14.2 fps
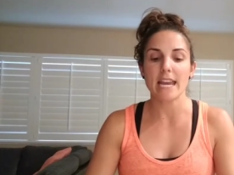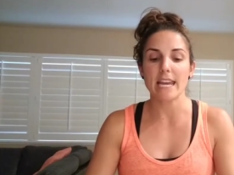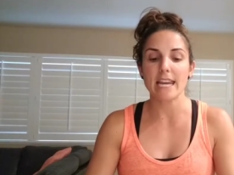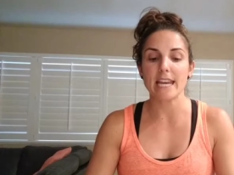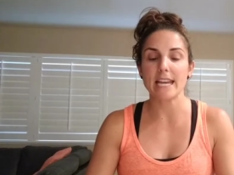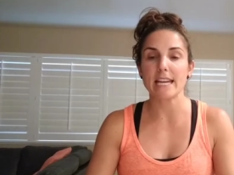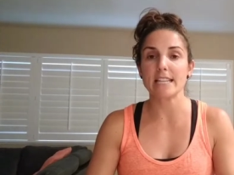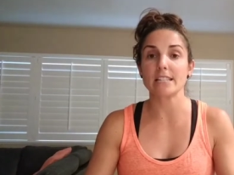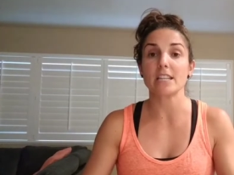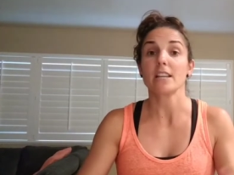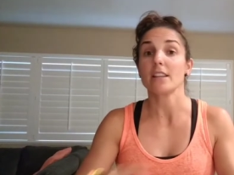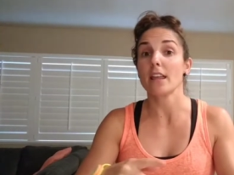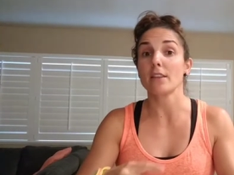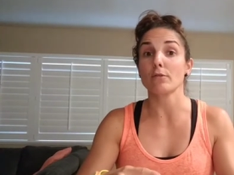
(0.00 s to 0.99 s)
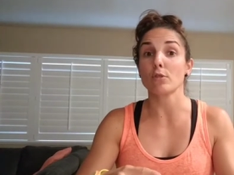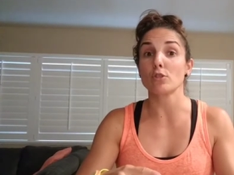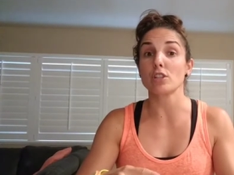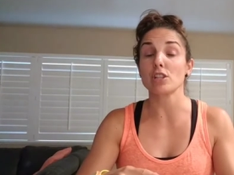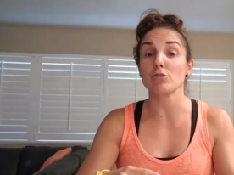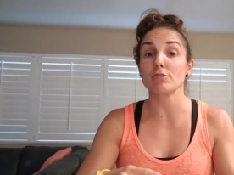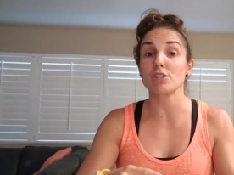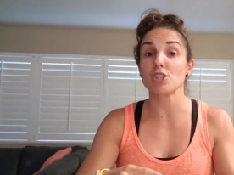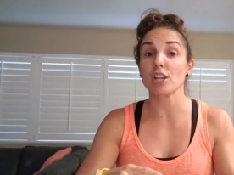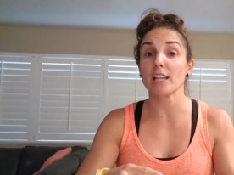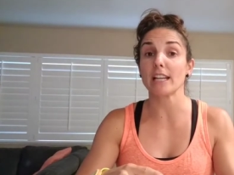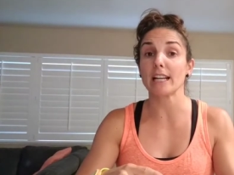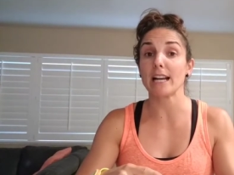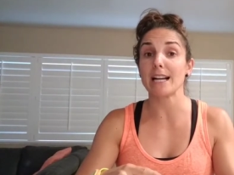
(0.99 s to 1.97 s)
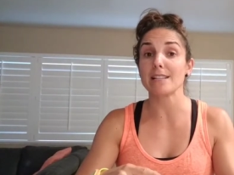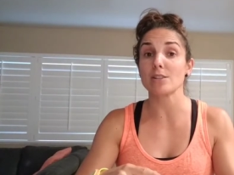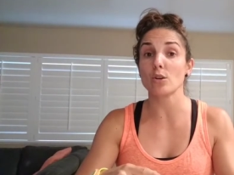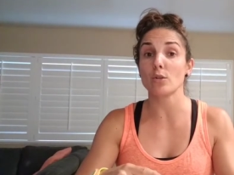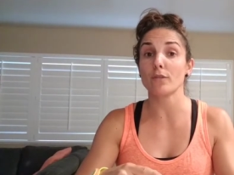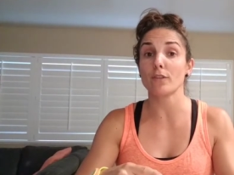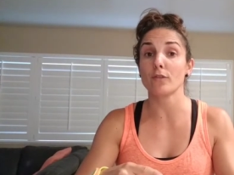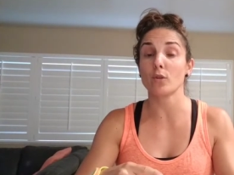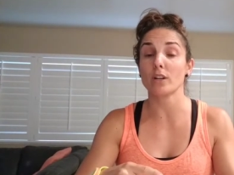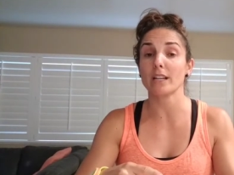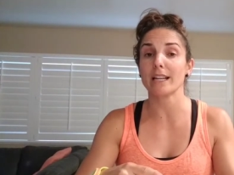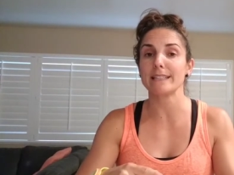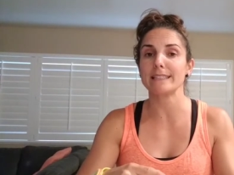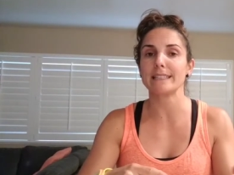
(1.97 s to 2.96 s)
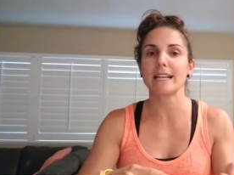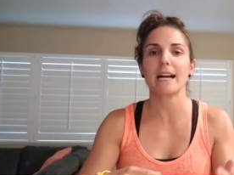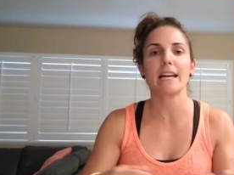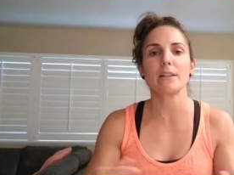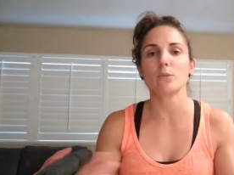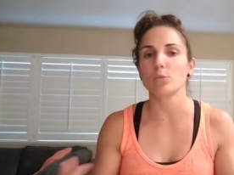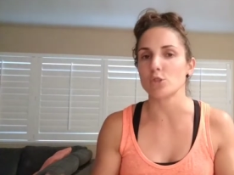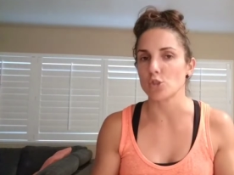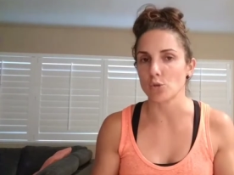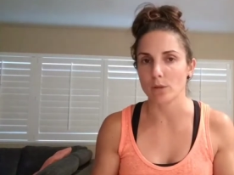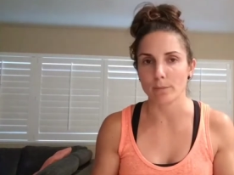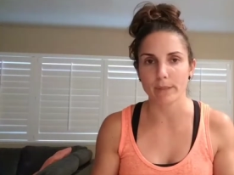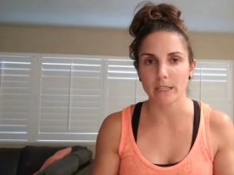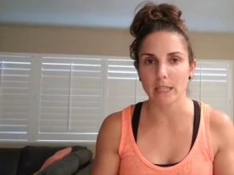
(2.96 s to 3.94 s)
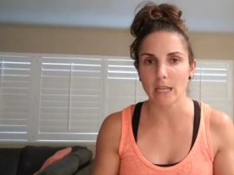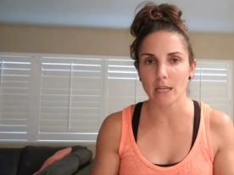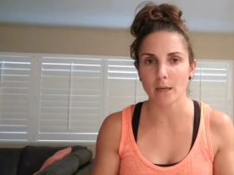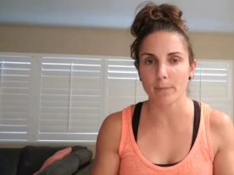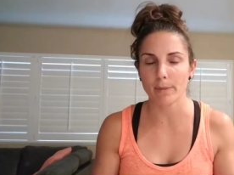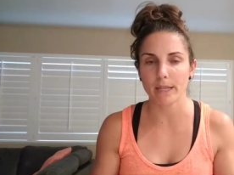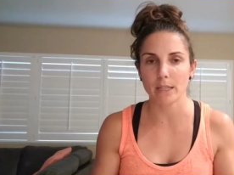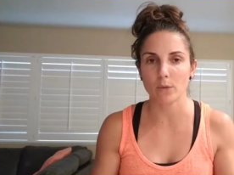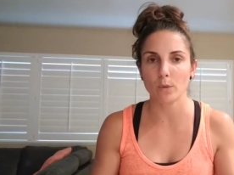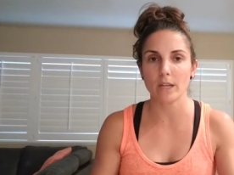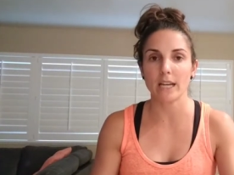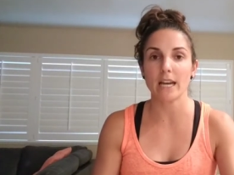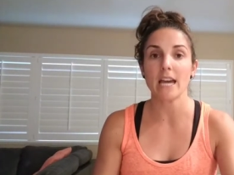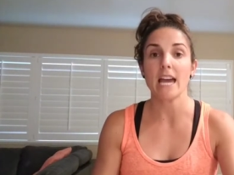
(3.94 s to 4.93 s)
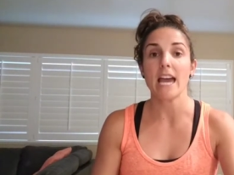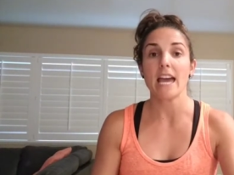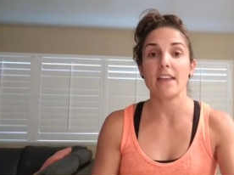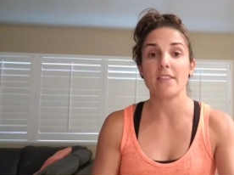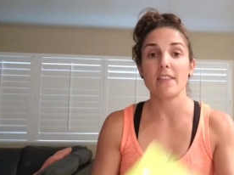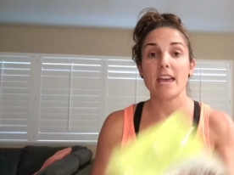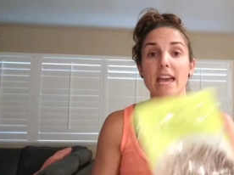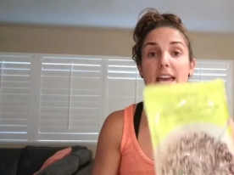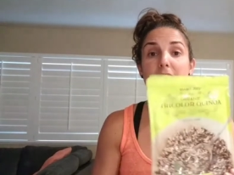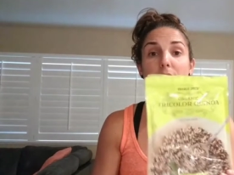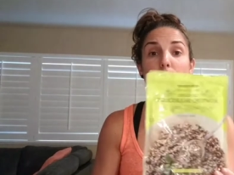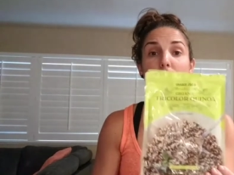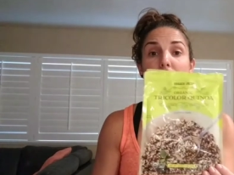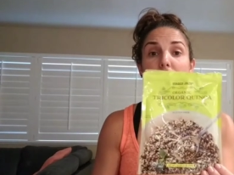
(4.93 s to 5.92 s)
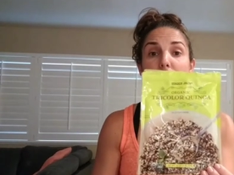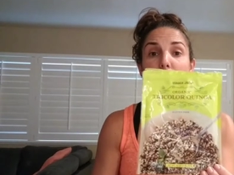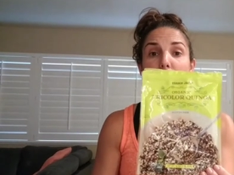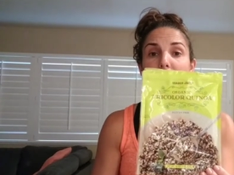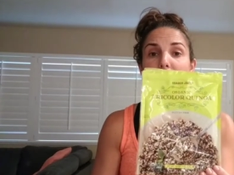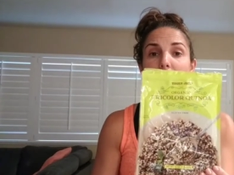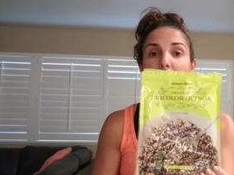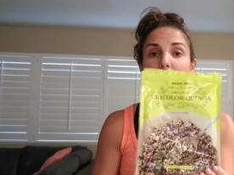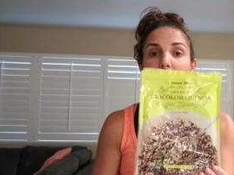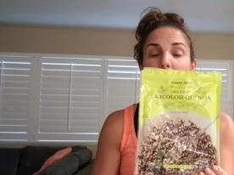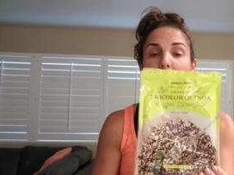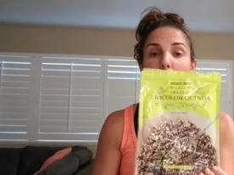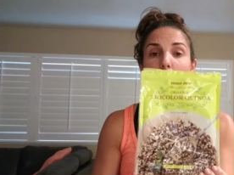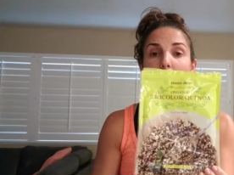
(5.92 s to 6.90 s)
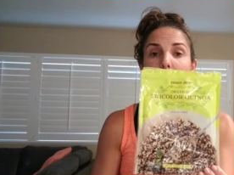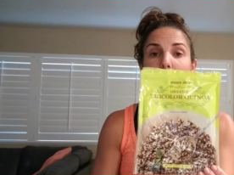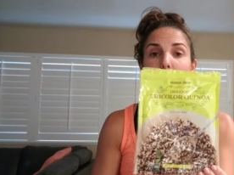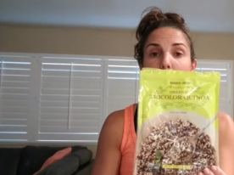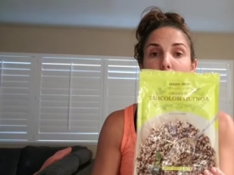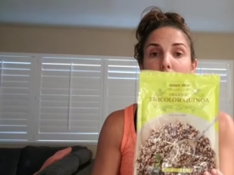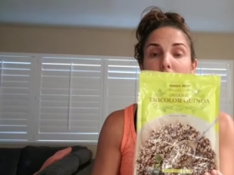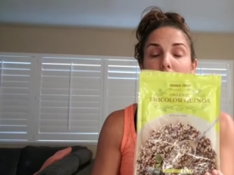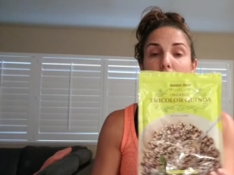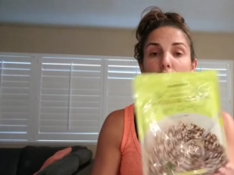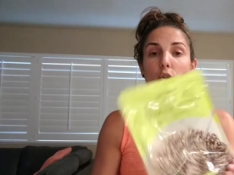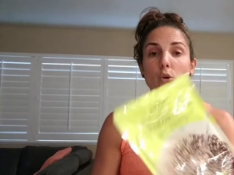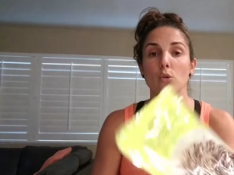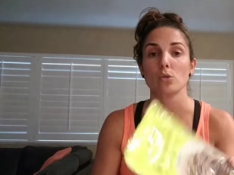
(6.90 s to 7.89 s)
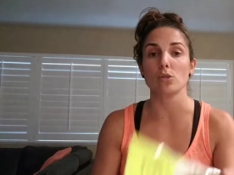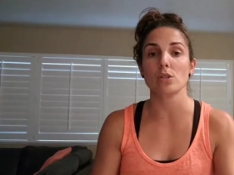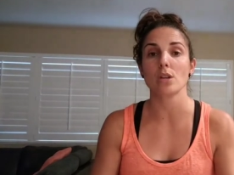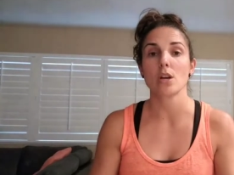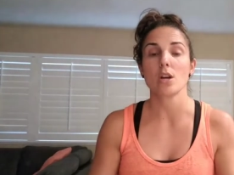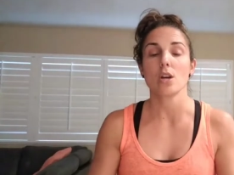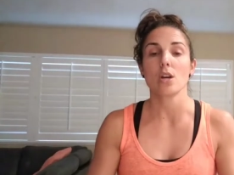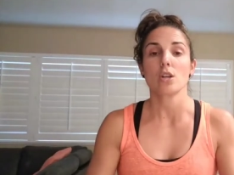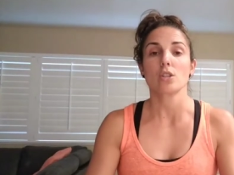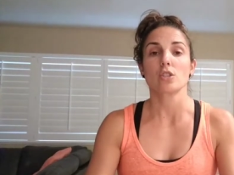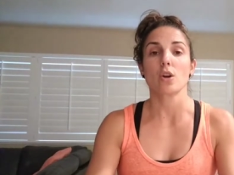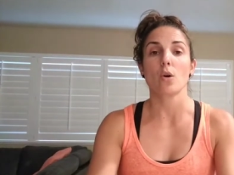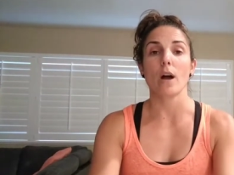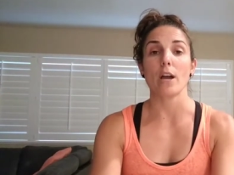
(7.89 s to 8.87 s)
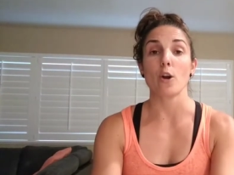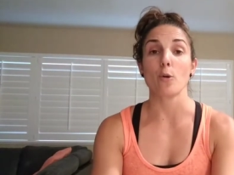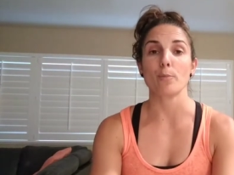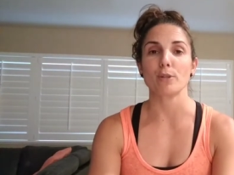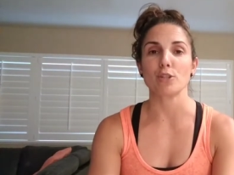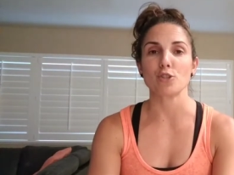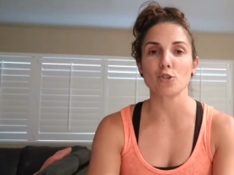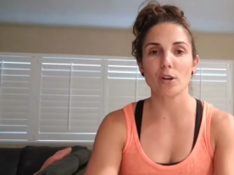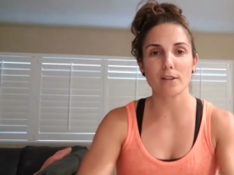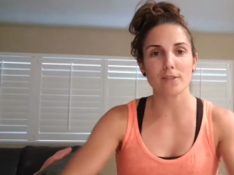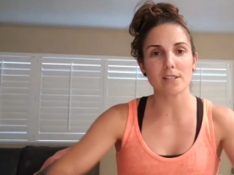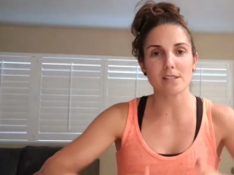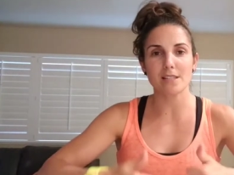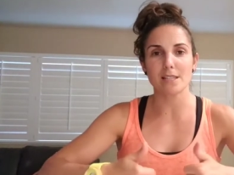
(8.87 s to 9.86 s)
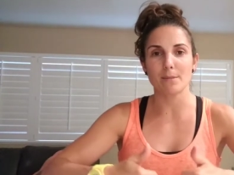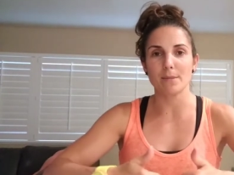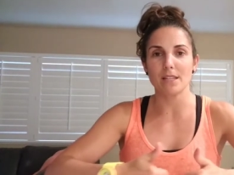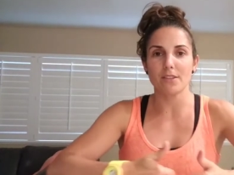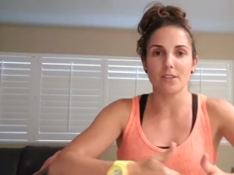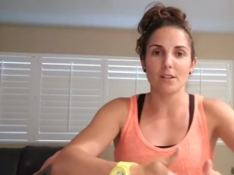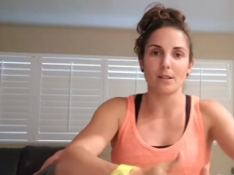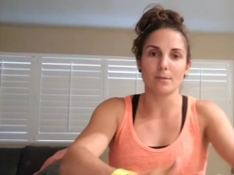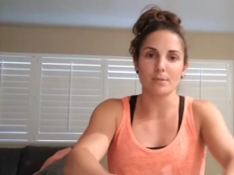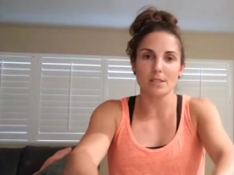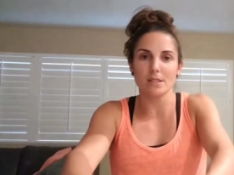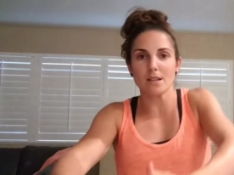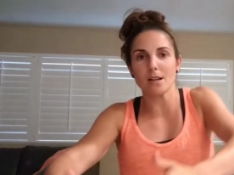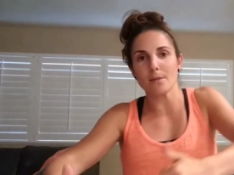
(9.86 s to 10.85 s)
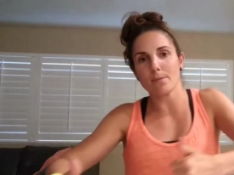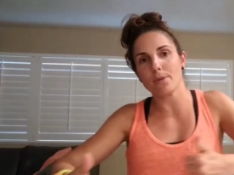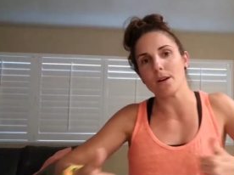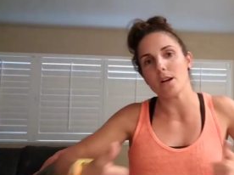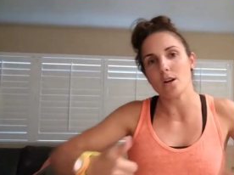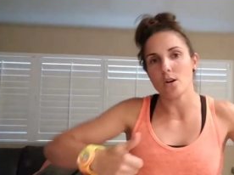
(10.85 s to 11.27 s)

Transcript: And then the rotisserie chicken at Costco for four ninety-nine, which you can pick that up anywhere. And then with the tri-colored quinoa from Trader Joe's. So I hope you enjoy this. Give me a thumbs up.